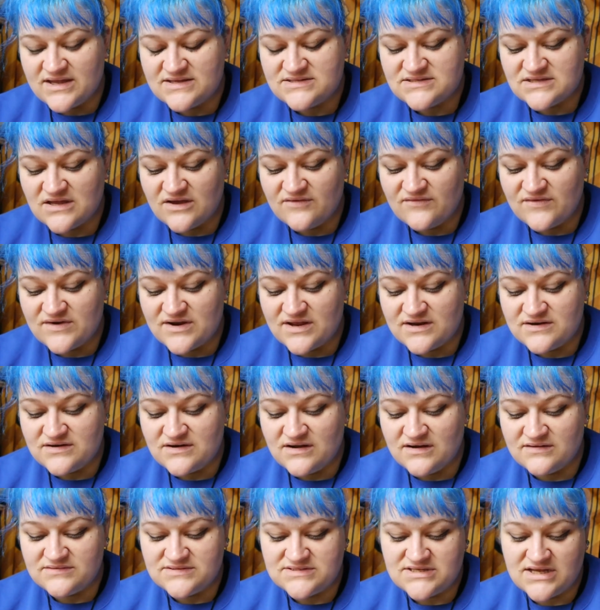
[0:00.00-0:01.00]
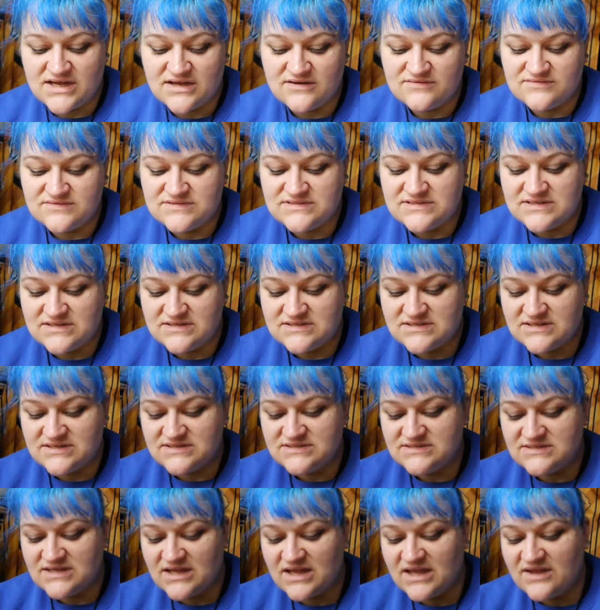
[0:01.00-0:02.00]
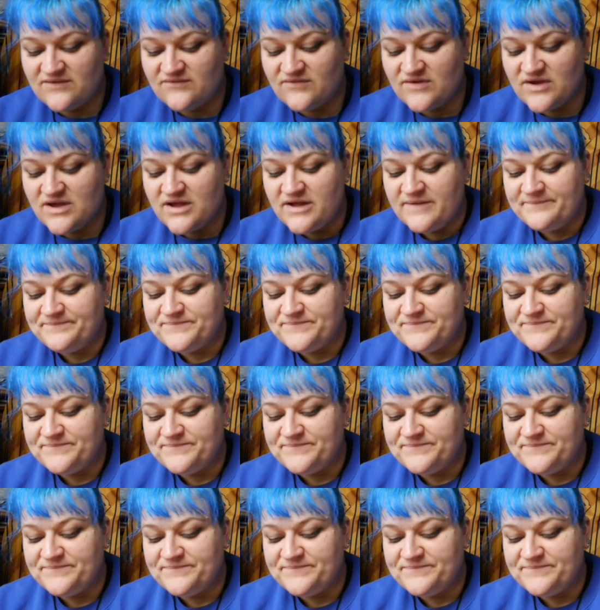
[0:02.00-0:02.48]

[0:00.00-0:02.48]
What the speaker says: herself and her nine tails to save